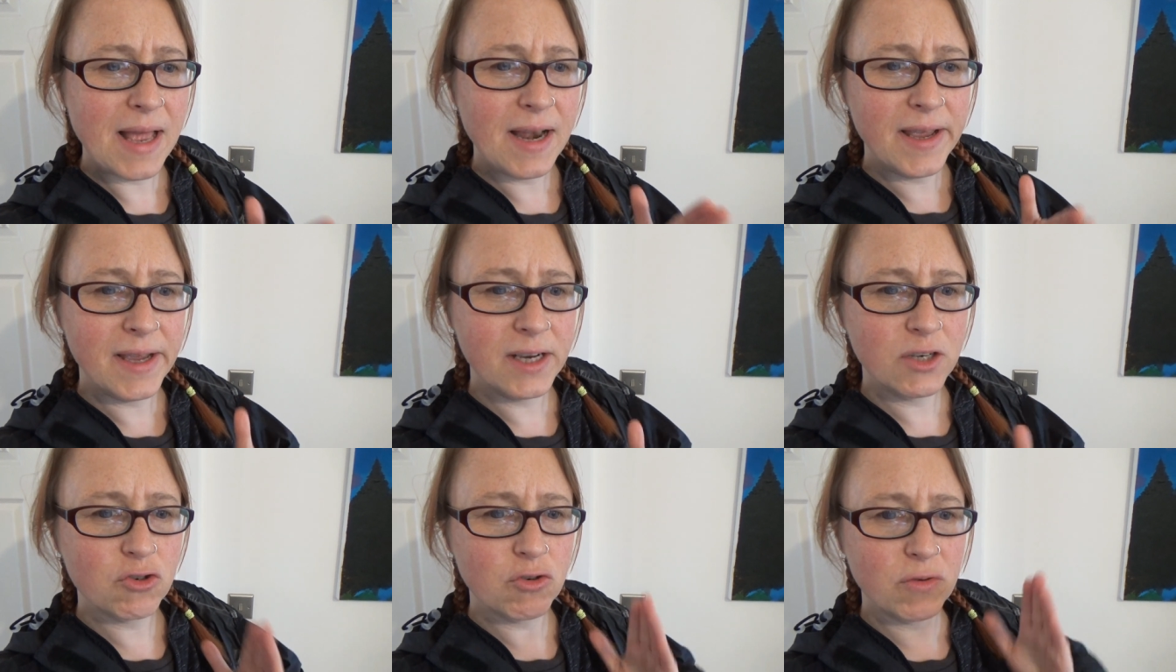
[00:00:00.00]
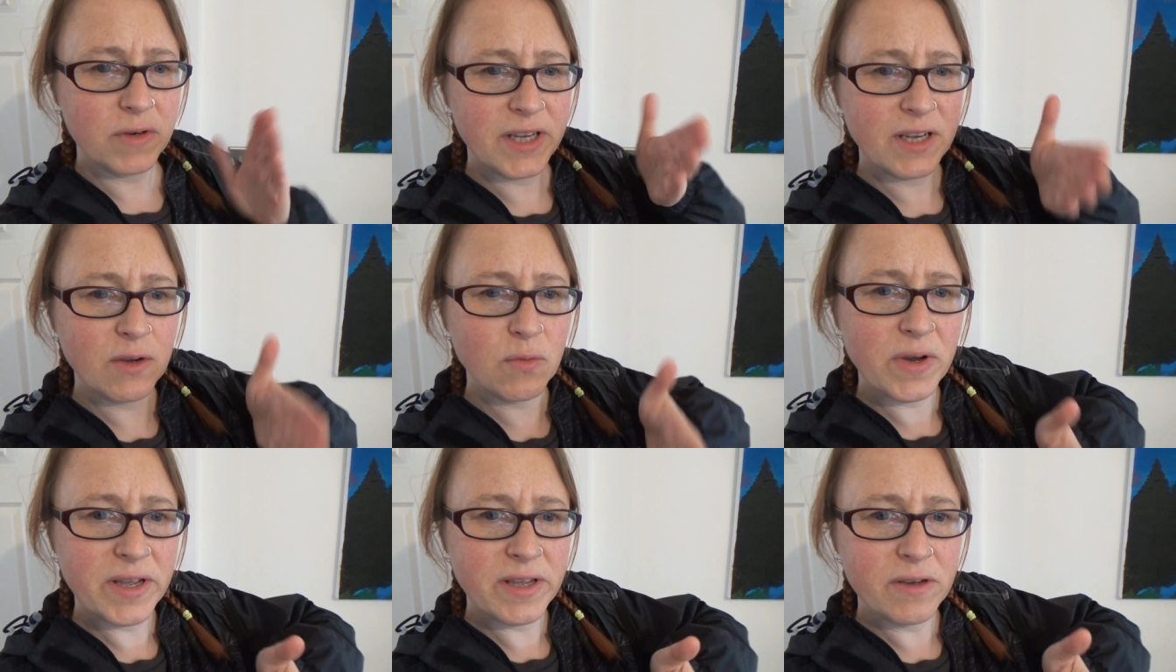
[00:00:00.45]

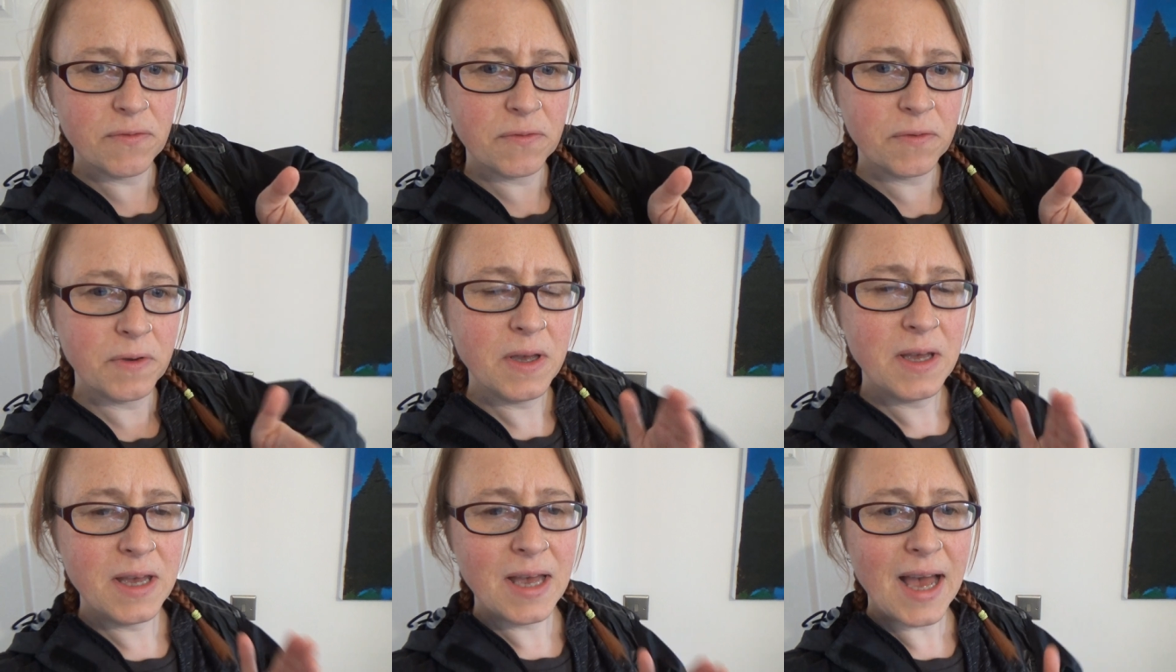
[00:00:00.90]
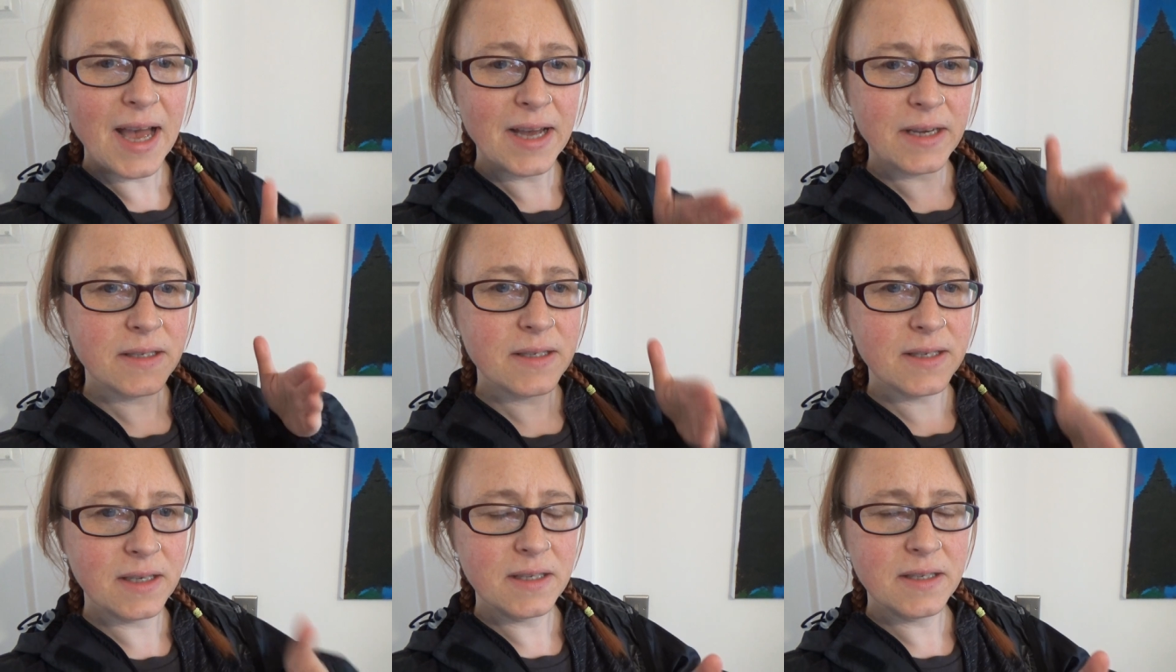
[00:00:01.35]
electronic way of
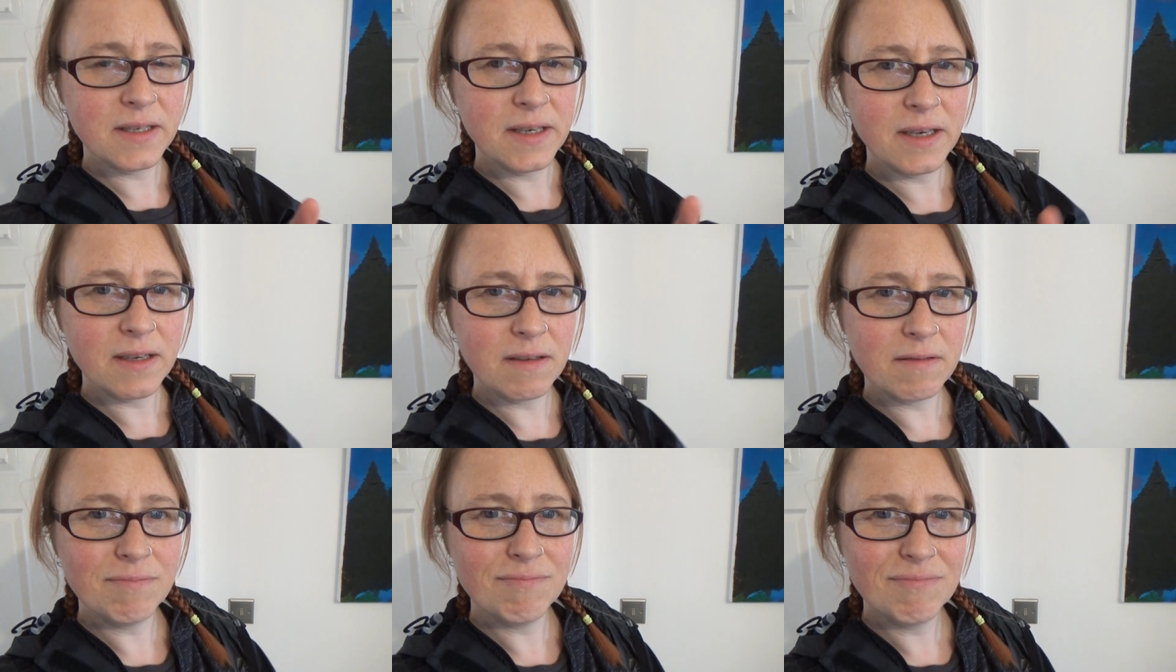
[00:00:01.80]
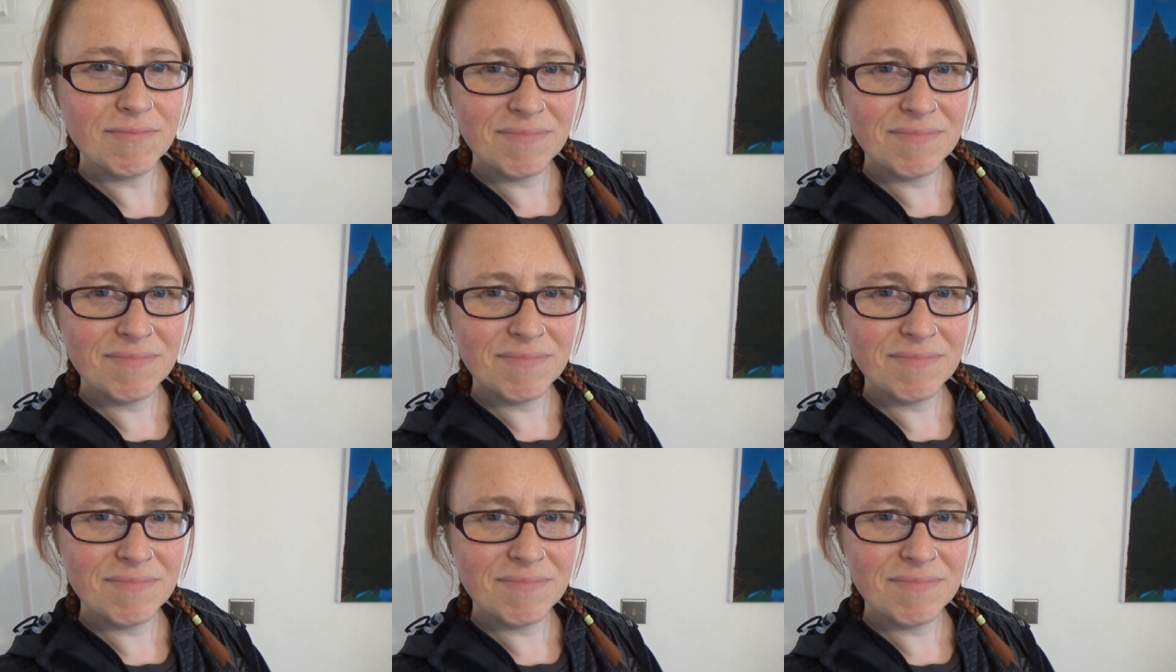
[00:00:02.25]
accessing,